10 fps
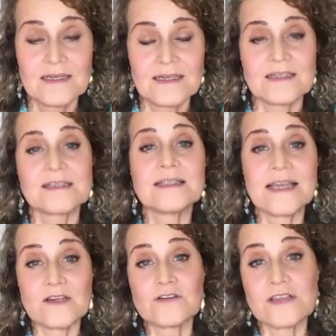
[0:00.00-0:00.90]
Just let
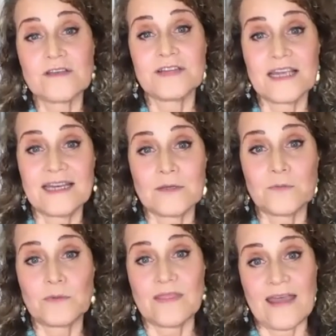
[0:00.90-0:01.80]
yourself connect
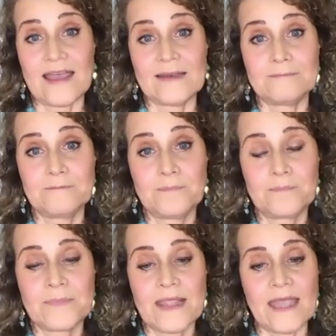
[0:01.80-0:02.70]
with that.
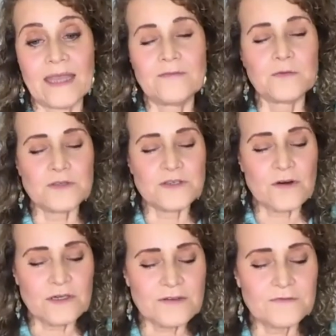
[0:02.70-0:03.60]
And if you
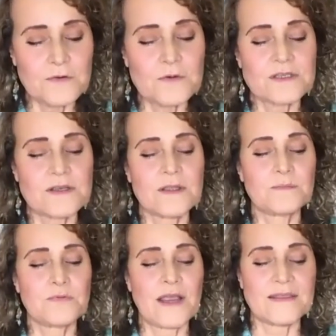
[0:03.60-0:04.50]
start to focus on the
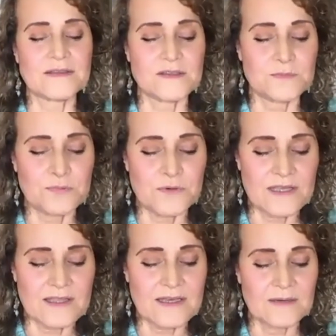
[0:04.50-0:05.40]
breath, just
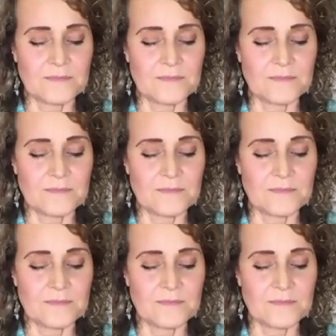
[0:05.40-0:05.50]
breathing